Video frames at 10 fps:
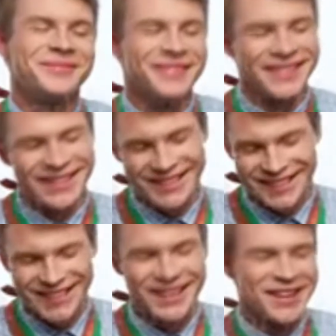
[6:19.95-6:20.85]
are
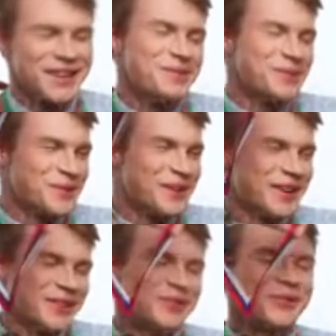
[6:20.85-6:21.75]
better than
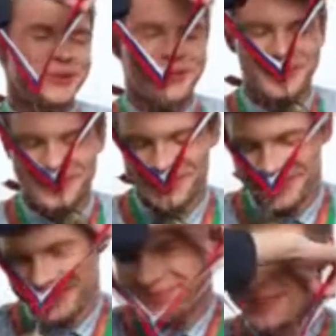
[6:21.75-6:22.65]
the rest,
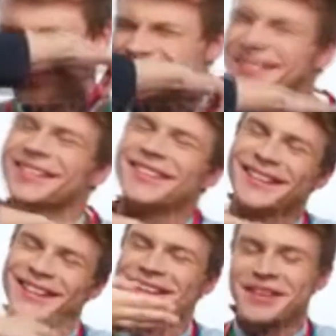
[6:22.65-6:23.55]
okay? That means you
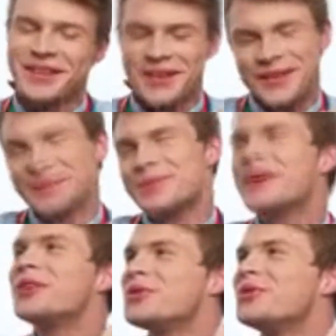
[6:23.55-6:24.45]
got special, something
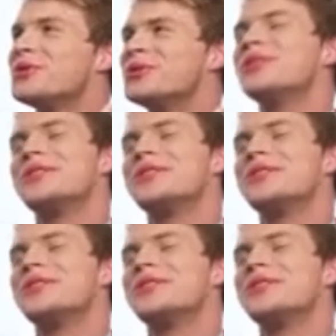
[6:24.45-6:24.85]
special.